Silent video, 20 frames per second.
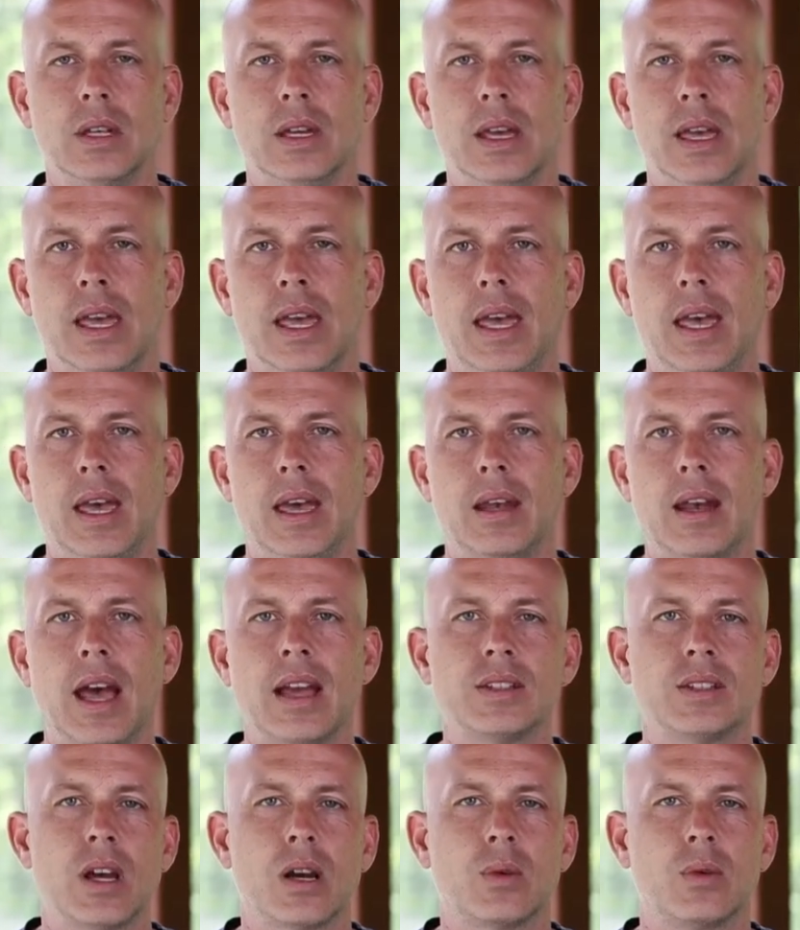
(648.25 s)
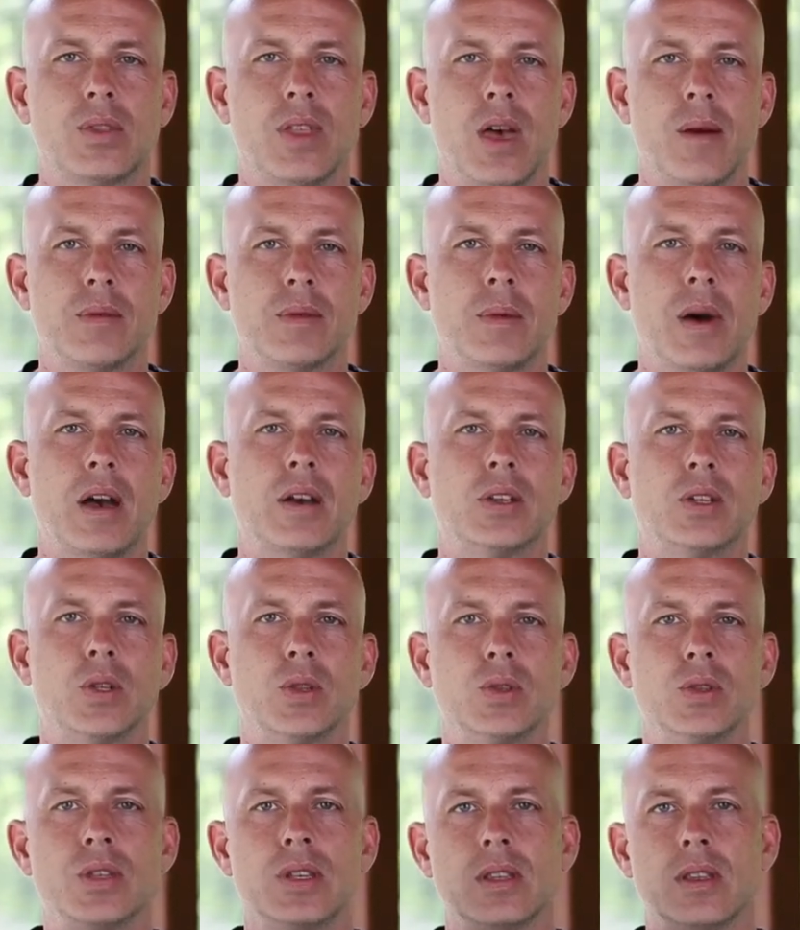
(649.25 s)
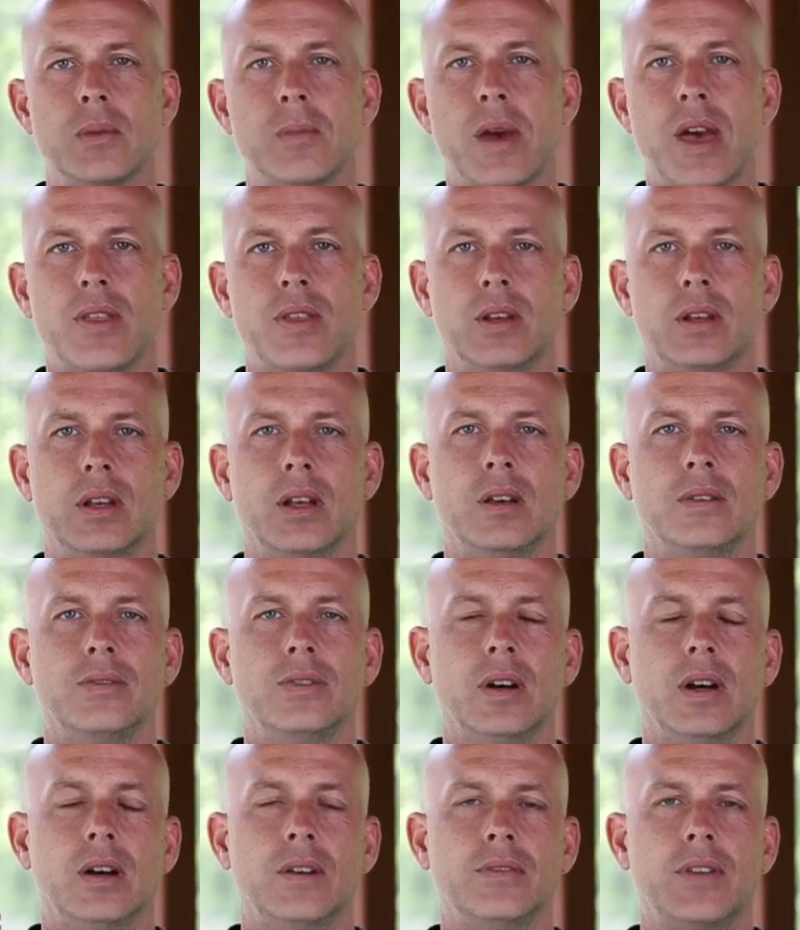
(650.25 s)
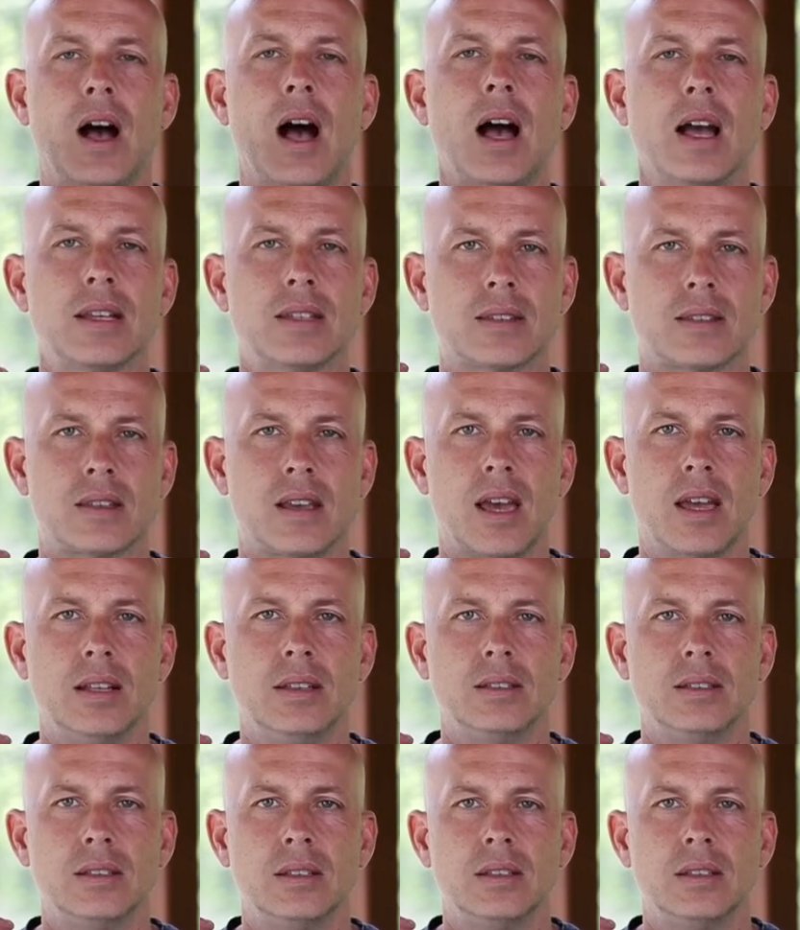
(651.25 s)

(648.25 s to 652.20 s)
And I talk with them about using the method of hindsight